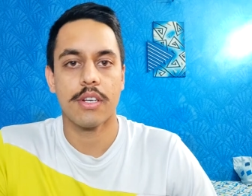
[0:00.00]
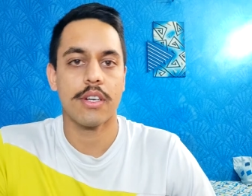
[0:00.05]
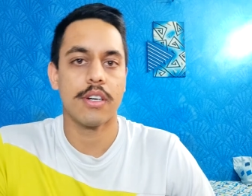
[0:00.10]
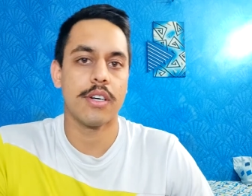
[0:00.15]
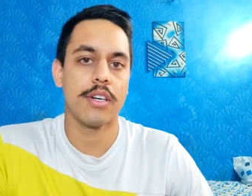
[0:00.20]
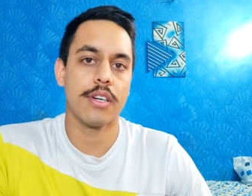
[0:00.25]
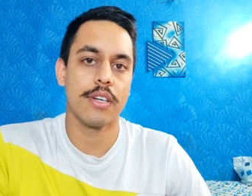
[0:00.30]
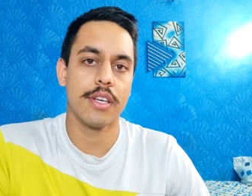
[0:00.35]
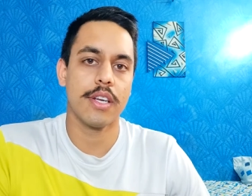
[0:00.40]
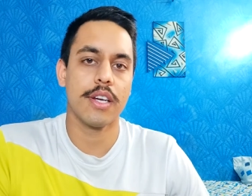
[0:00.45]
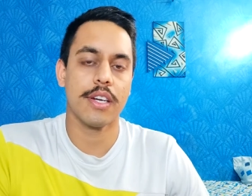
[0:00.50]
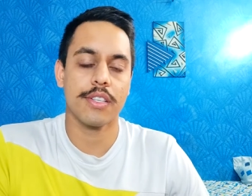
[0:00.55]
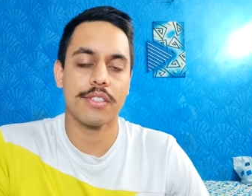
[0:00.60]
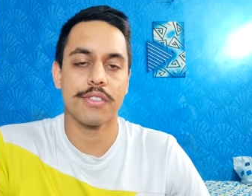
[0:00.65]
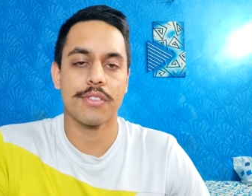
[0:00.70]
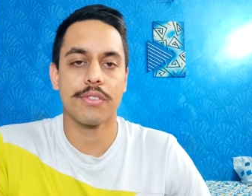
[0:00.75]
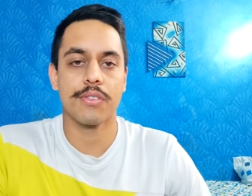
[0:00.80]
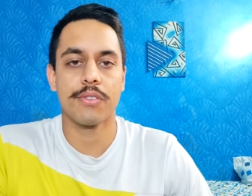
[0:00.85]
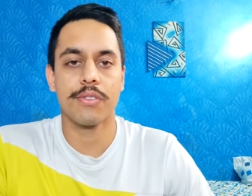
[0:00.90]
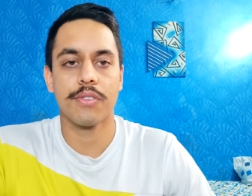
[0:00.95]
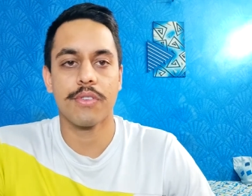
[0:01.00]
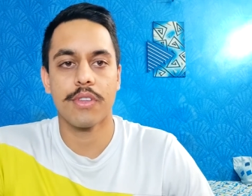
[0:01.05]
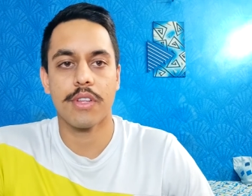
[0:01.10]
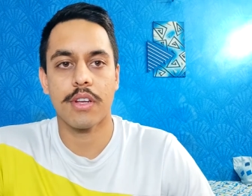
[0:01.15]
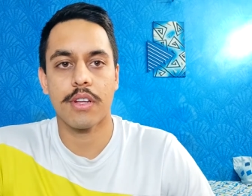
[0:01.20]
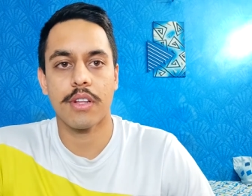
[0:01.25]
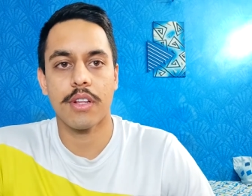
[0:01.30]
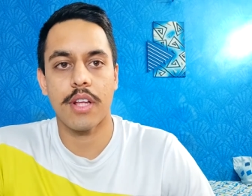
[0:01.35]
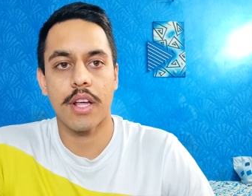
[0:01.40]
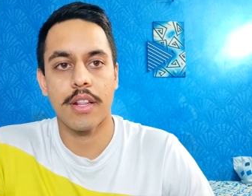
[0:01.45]
And
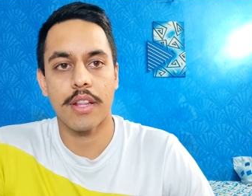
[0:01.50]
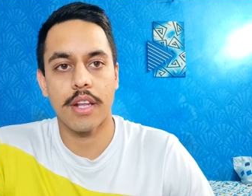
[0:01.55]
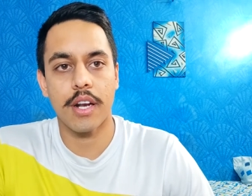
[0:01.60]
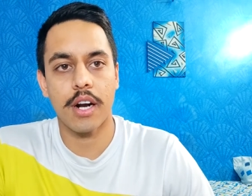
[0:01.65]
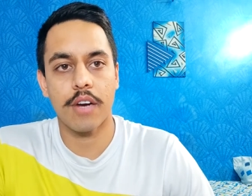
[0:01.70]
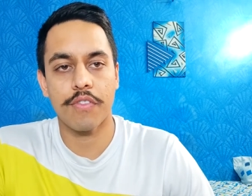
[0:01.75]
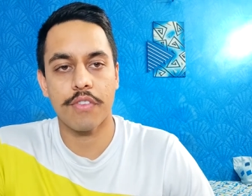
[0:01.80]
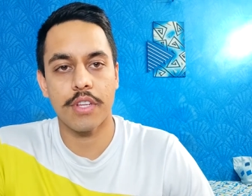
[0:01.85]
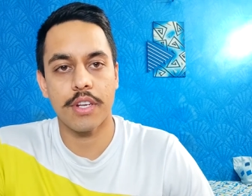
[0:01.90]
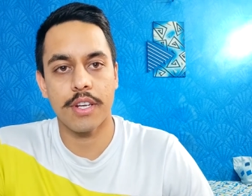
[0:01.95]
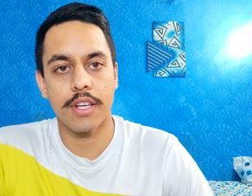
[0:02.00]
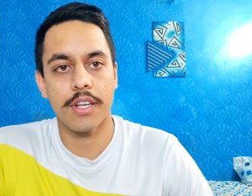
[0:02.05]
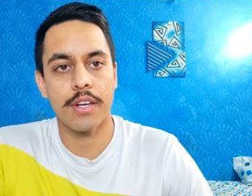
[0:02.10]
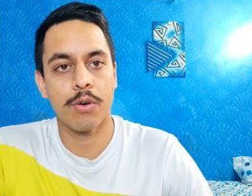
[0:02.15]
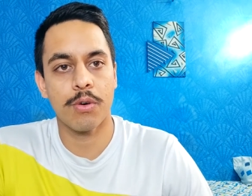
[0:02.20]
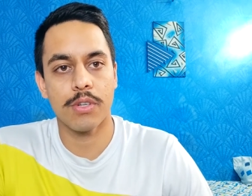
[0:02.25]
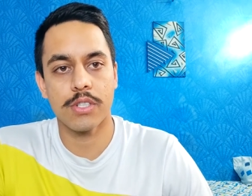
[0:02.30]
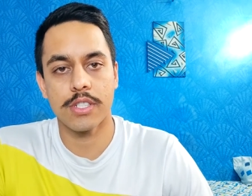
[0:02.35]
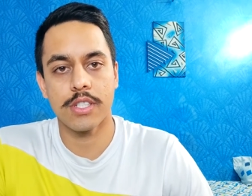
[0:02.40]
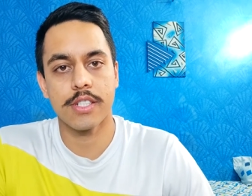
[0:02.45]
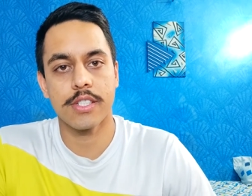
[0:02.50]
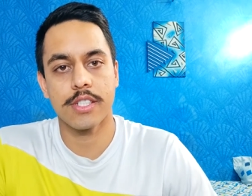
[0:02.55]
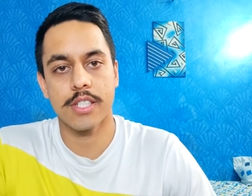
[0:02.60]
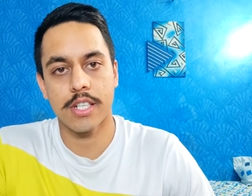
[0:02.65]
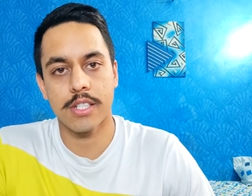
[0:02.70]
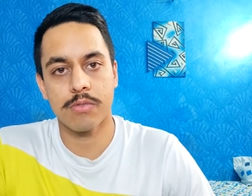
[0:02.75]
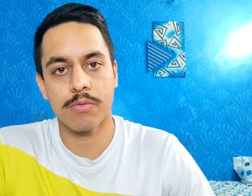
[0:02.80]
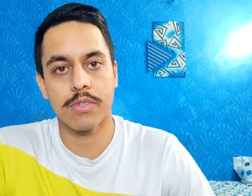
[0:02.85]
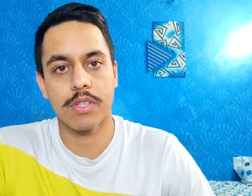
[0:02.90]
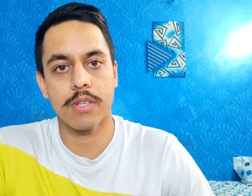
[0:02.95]
then after that he holds the
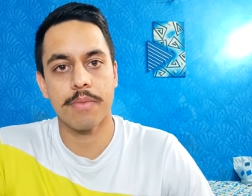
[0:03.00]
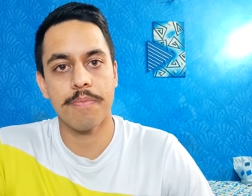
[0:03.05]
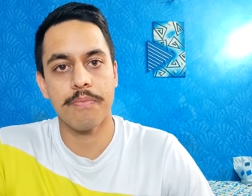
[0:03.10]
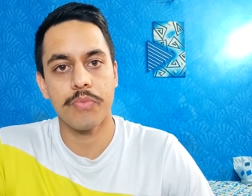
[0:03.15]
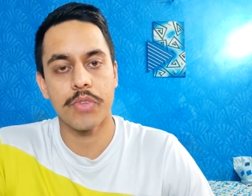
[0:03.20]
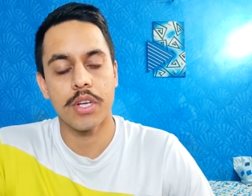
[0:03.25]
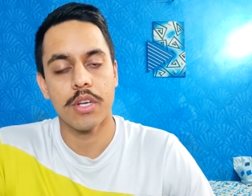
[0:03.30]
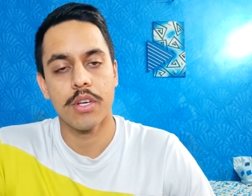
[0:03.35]
results with him.